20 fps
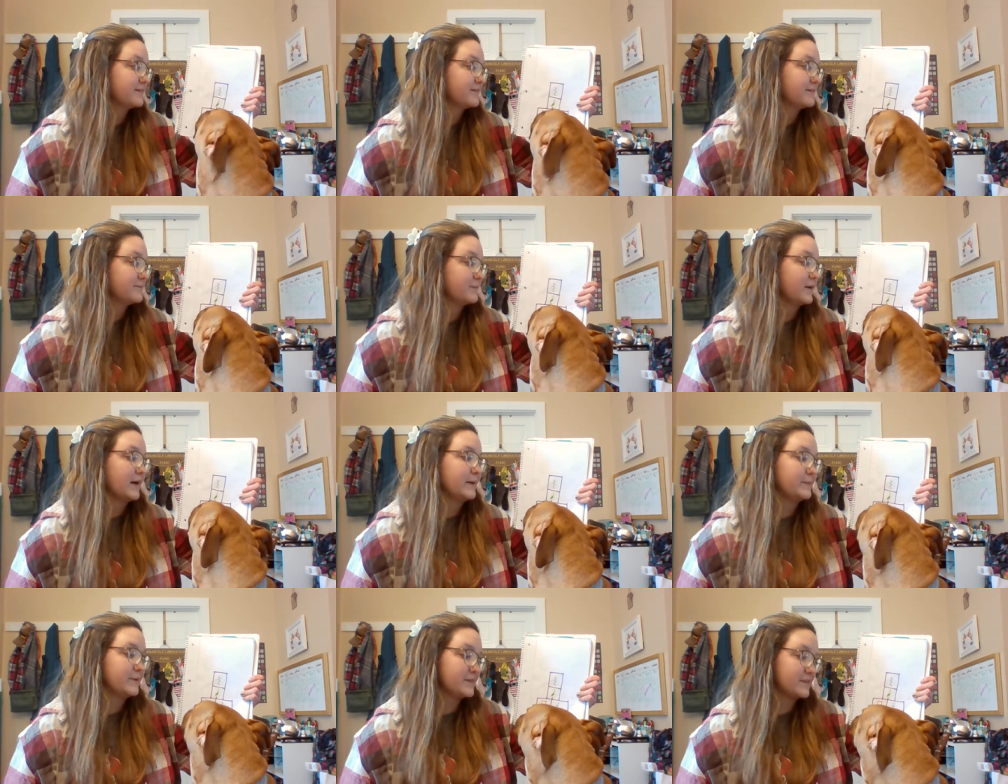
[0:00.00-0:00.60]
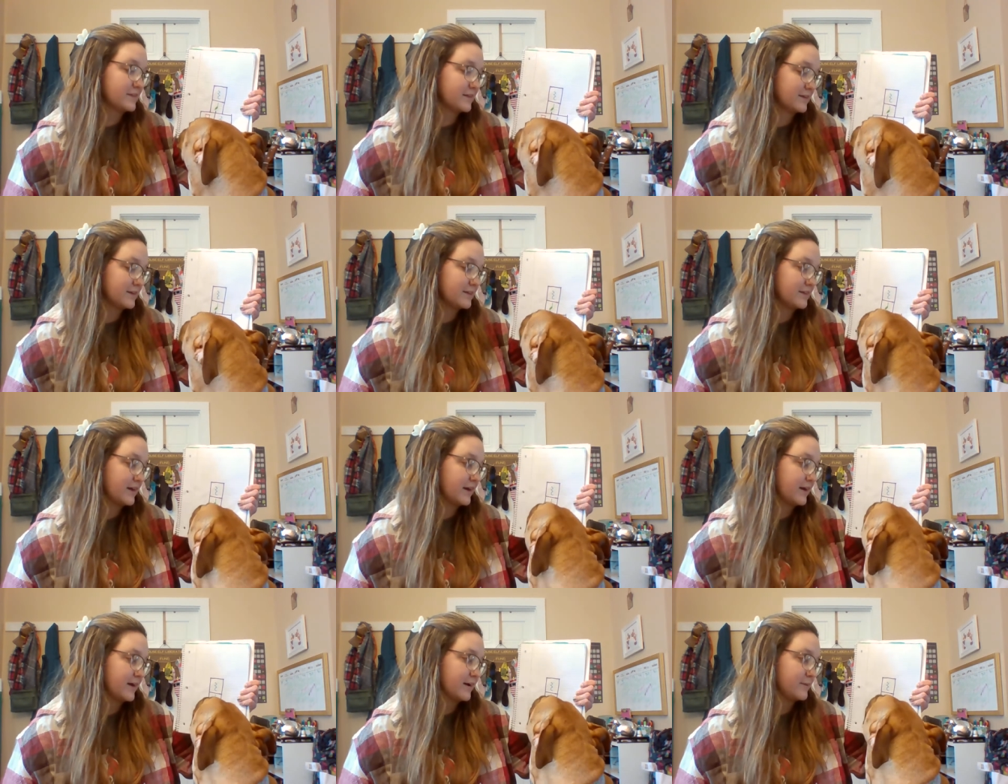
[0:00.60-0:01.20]
Poppy's licking
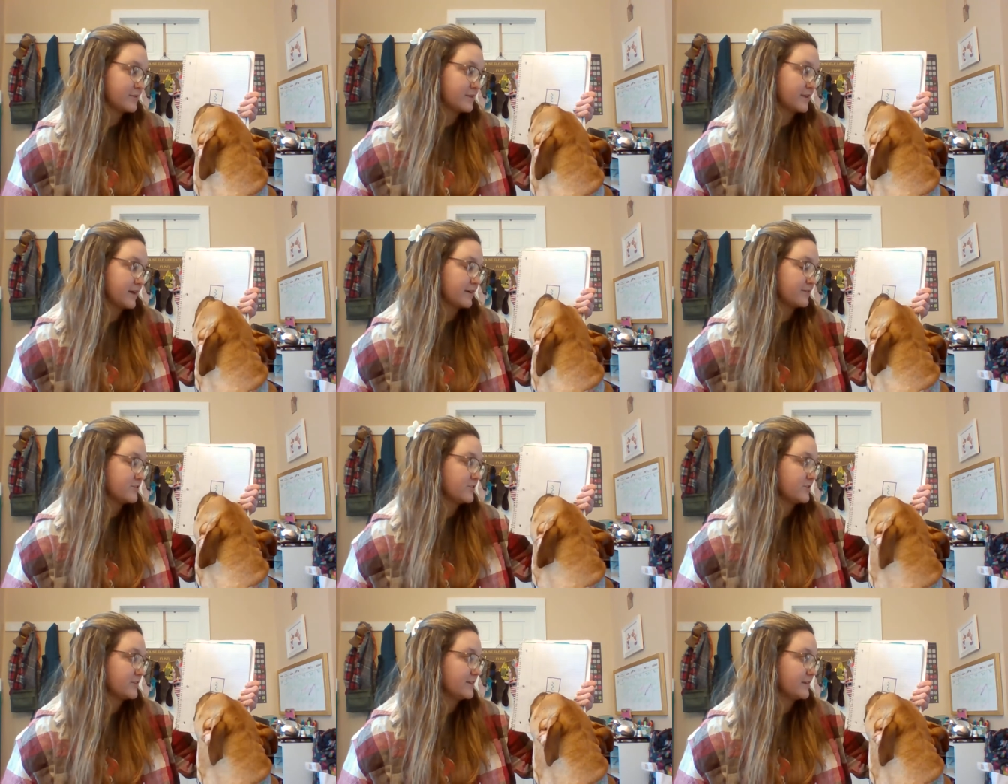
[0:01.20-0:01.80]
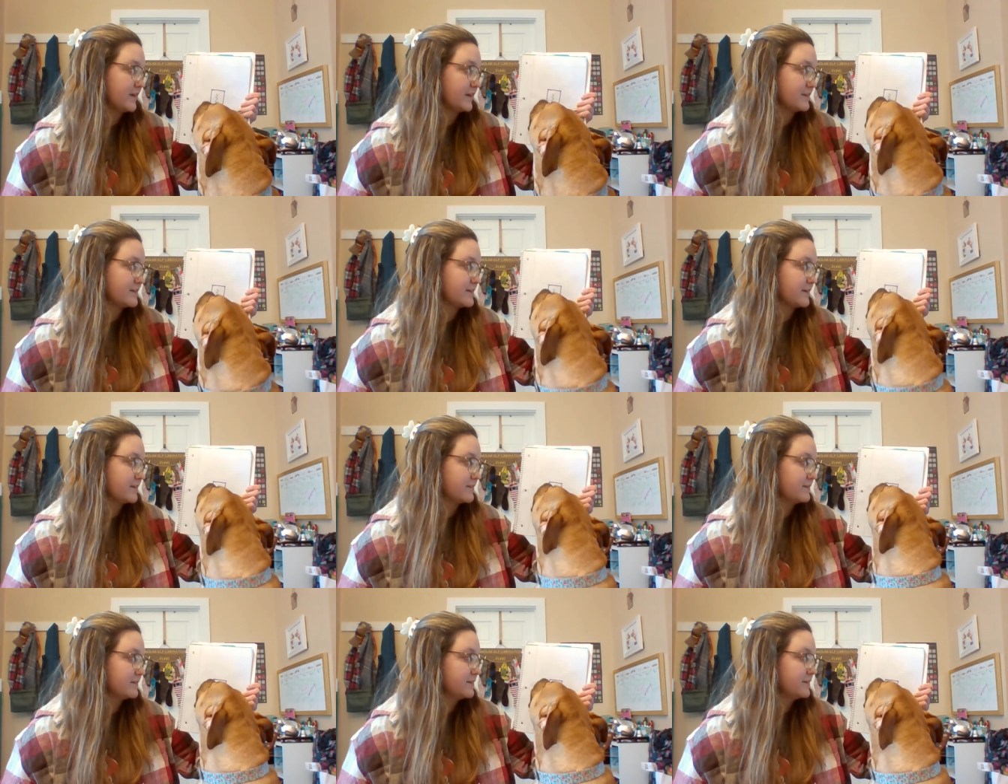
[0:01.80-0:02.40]
the hopscotch. She likes
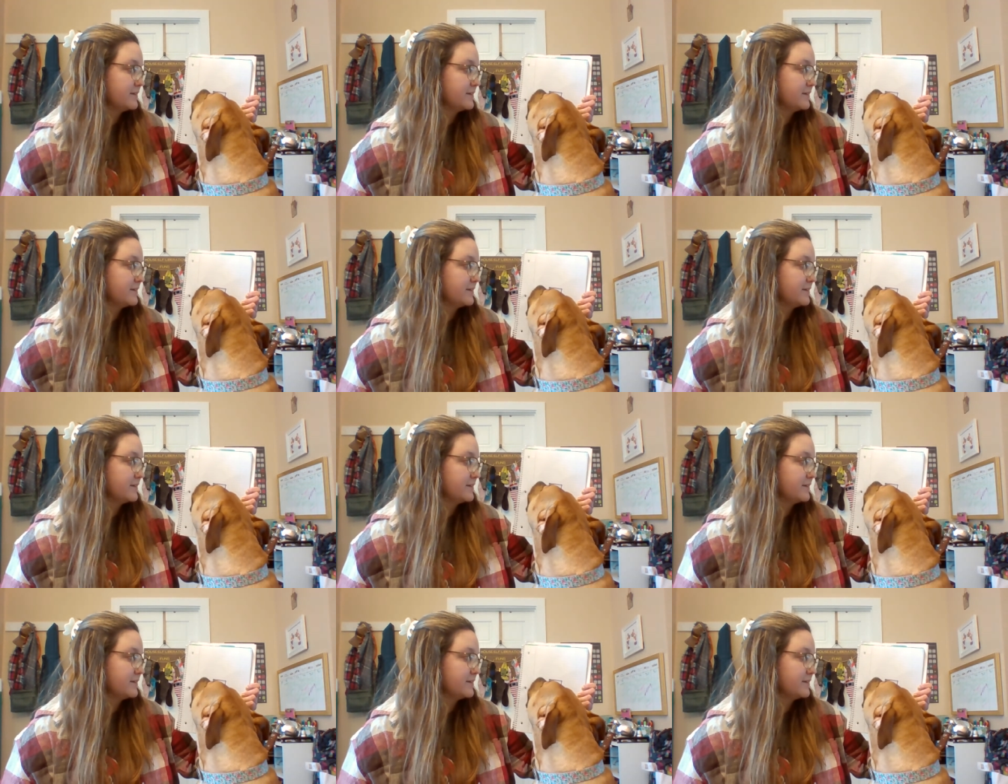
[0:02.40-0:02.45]
it.